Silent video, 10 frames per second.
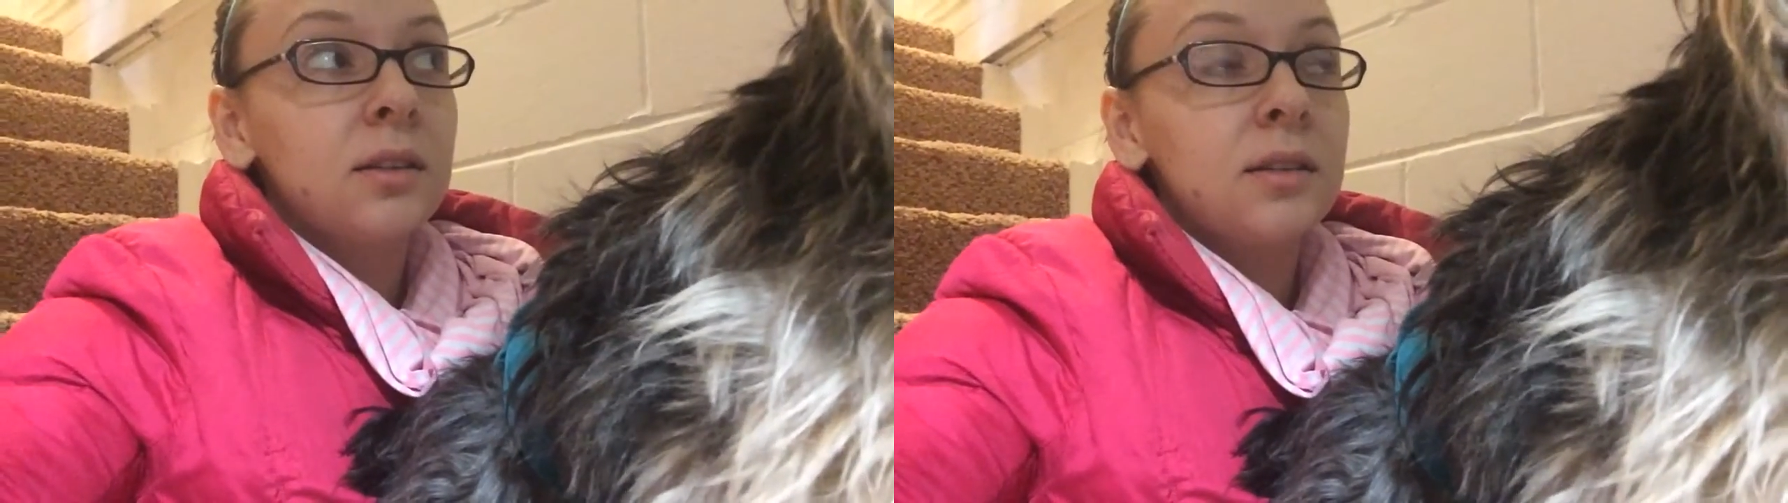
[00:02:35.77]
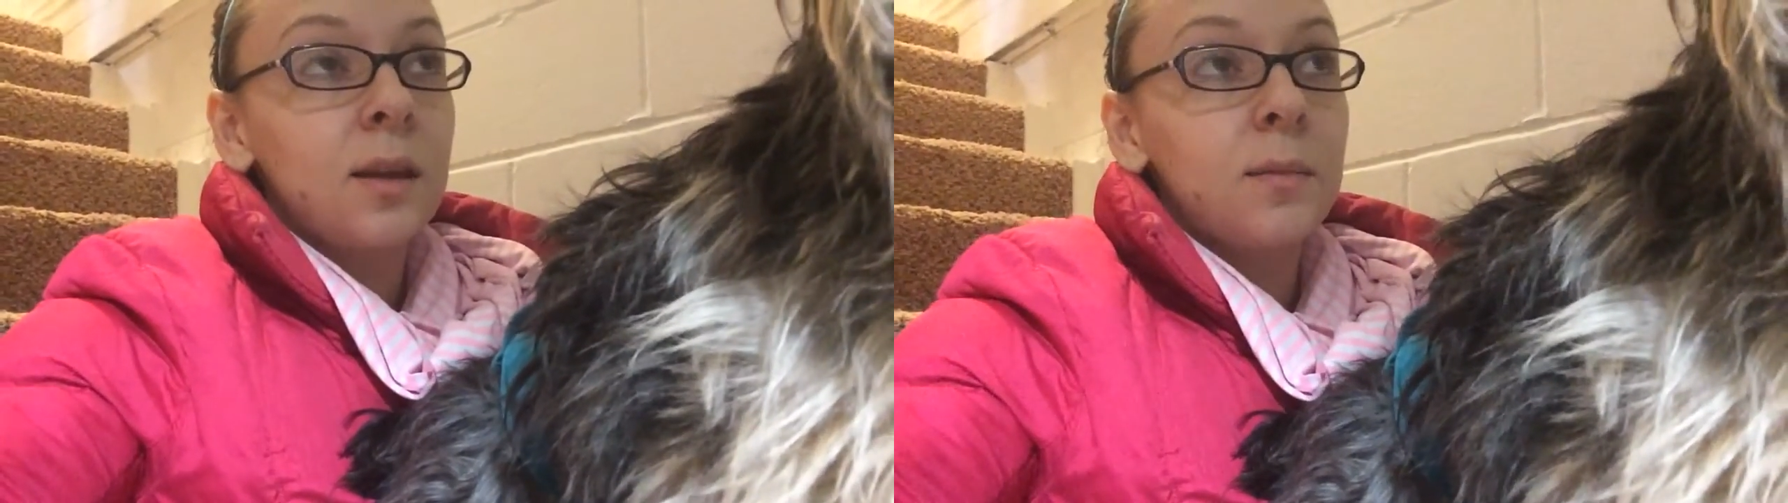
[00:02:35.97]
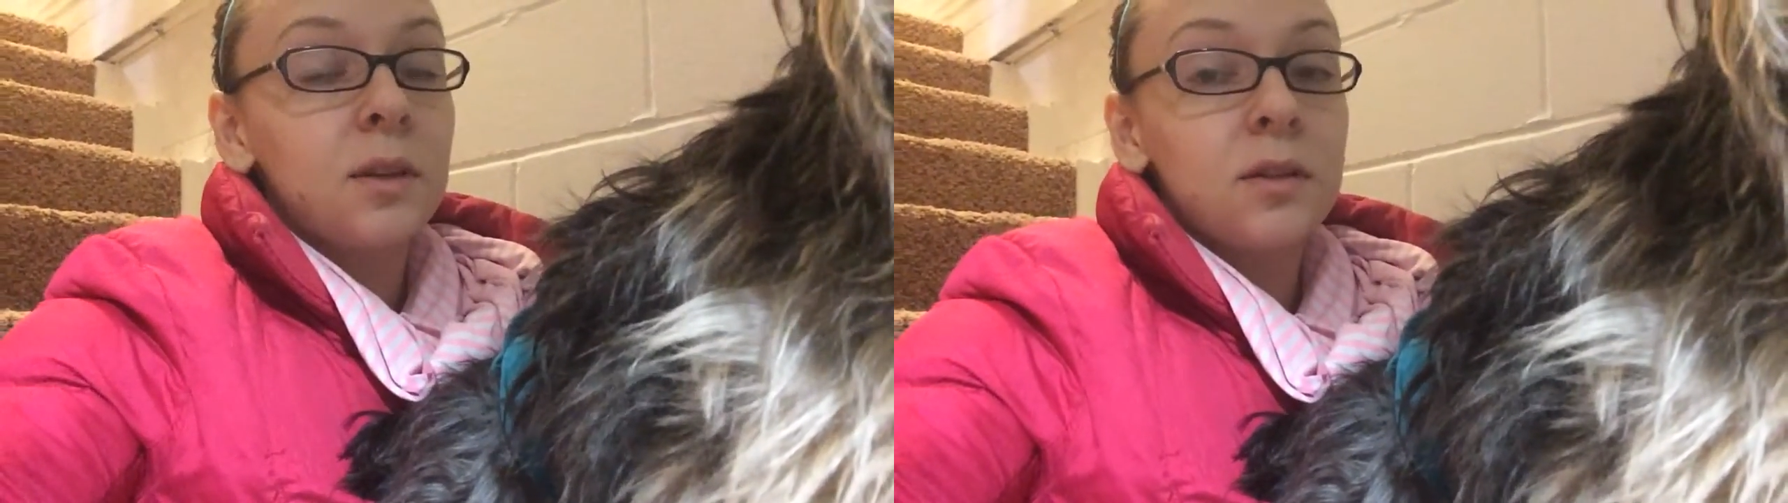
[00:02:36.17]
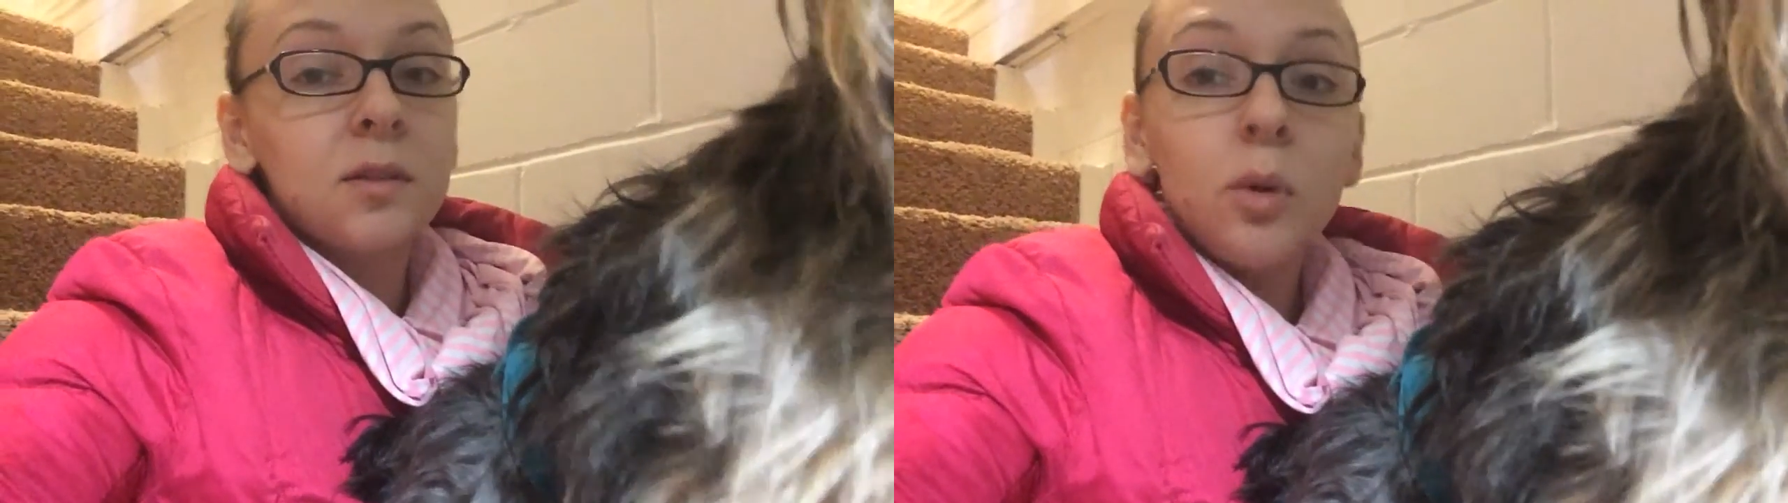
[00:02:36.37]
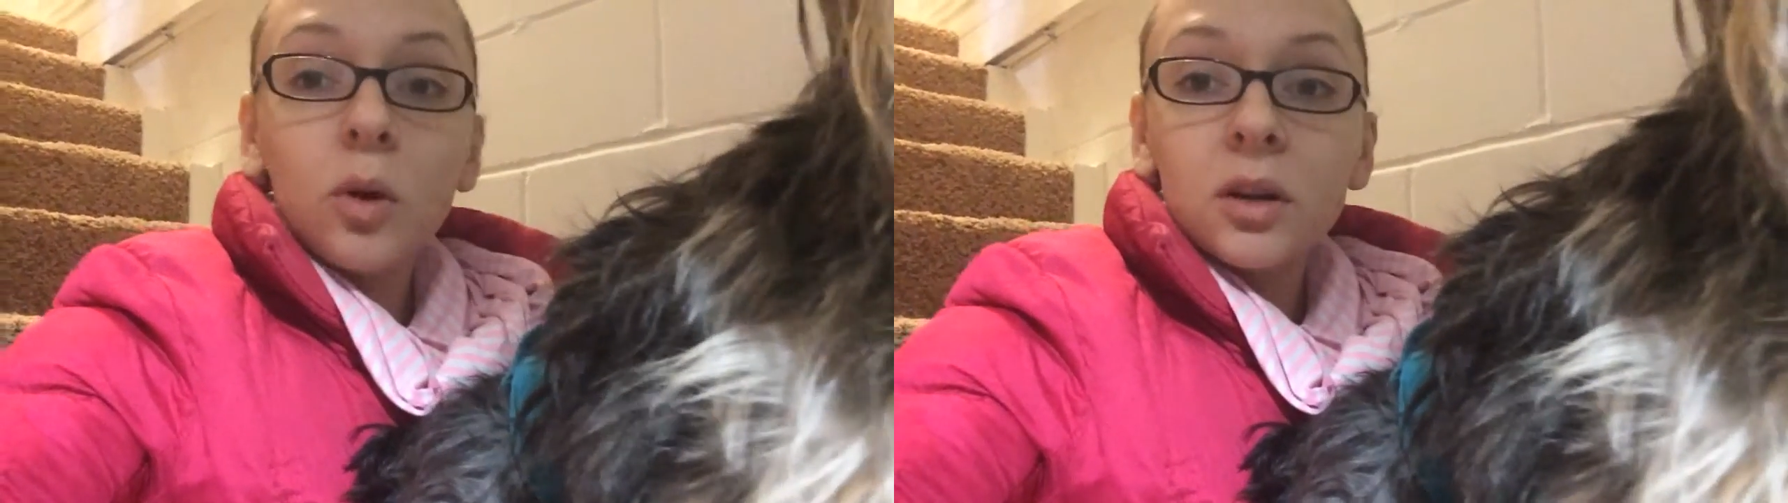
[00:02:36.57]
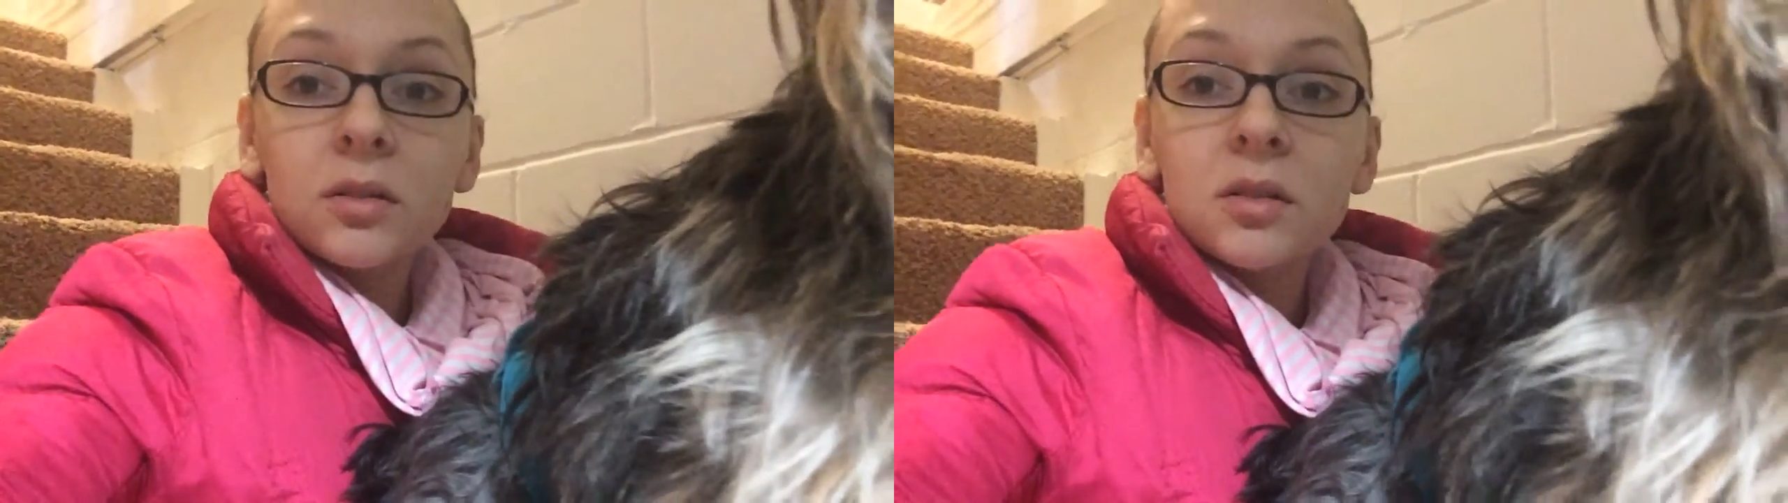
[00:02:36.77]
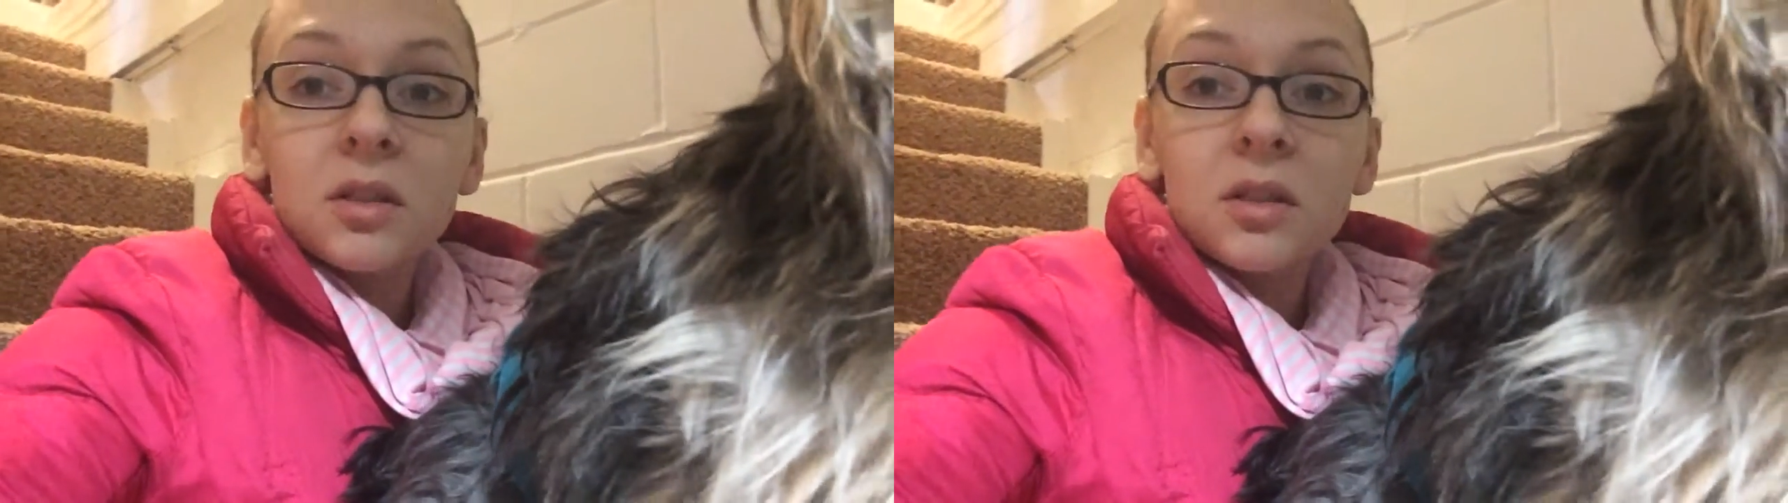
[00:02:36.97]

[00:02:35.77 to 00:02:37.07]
Samsung support.